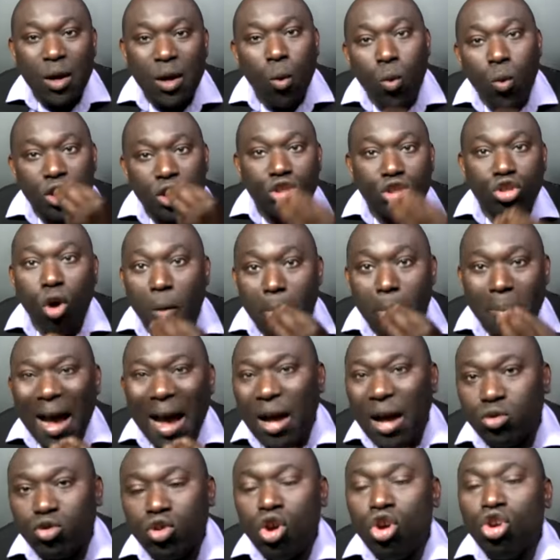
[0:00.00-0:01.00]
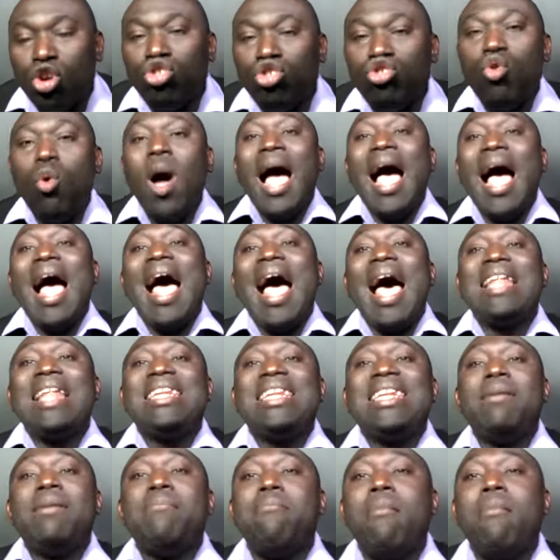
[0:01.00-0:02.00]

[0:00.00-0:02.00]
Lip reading: with your mouth, you are adding